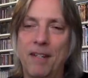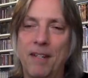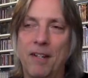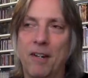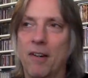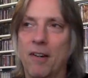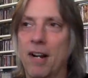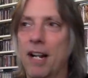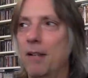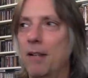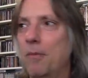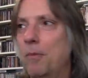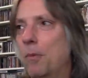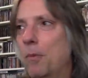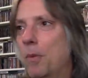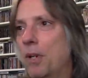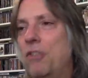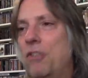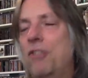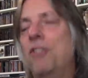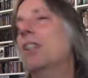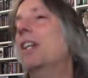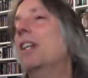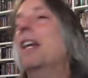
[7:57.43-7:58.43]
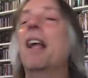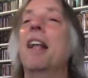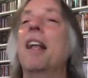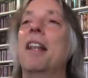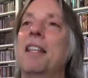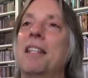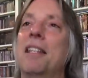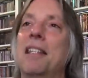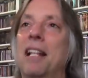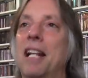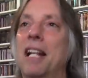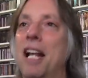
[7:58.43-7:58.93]
all right, which
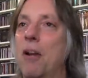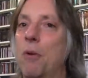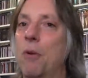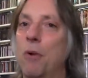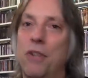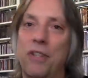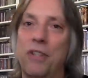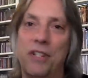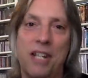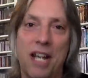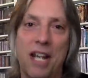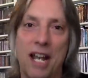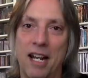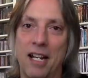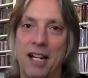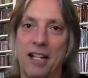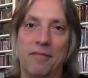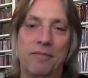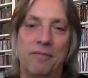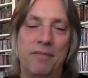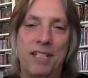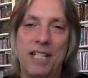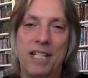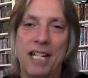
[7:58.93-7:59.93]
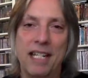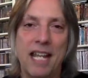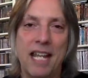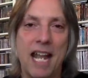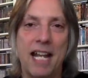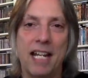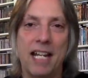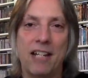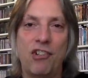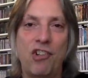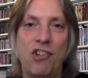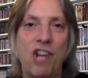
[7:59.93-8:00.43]
again is got all this kind of
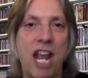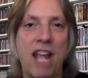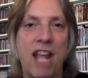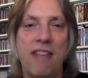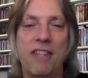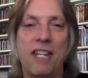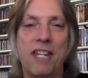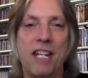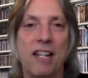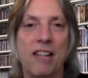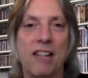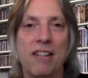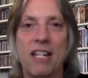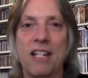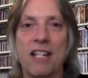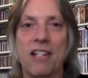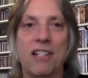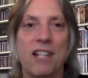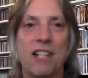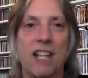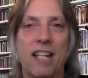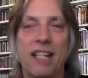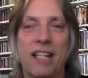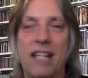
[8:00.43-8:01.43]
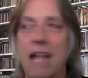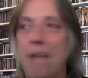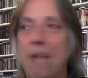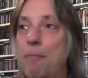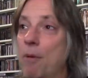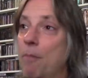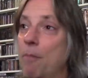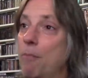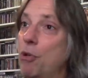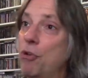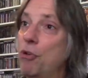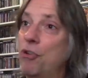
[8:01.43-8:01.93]
satanic chanting and things like
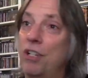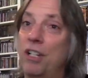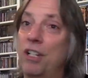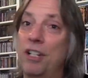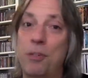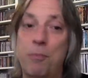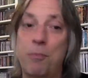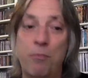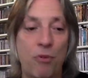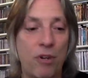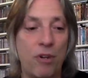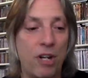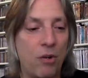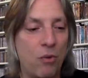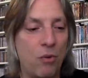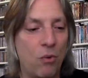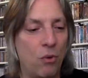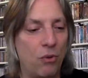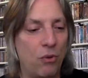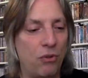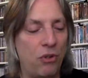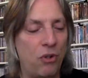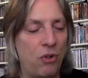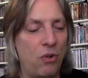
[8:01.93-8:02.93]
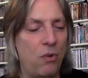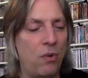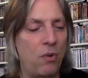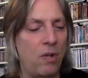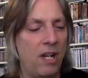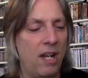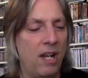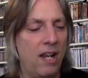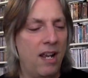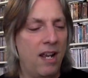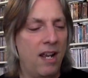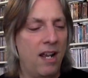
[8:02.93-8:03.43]
that. But musically, it's pretty cool tune.
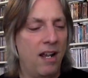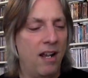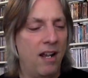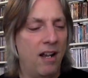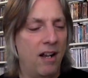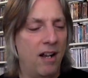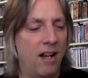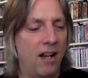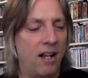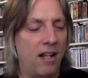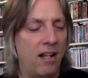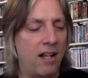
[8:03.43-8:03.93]
Uh,